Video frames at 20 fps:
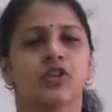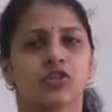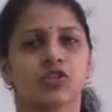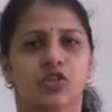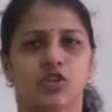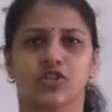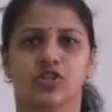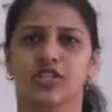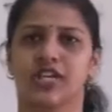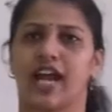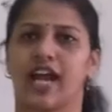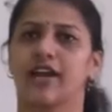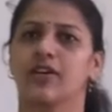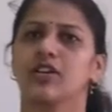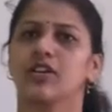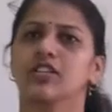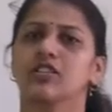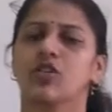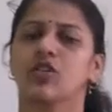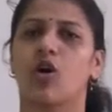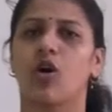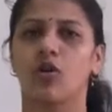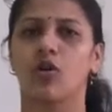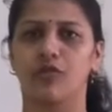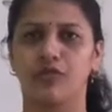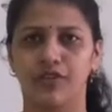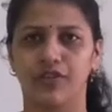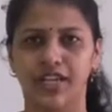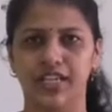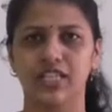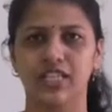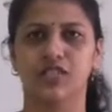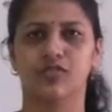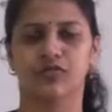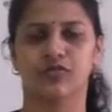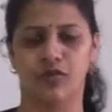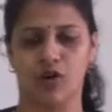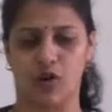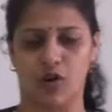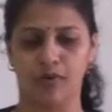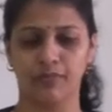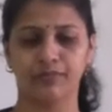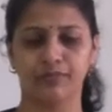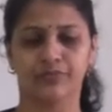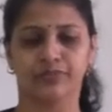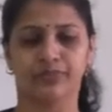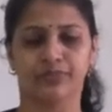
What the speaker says: So shadow is always formed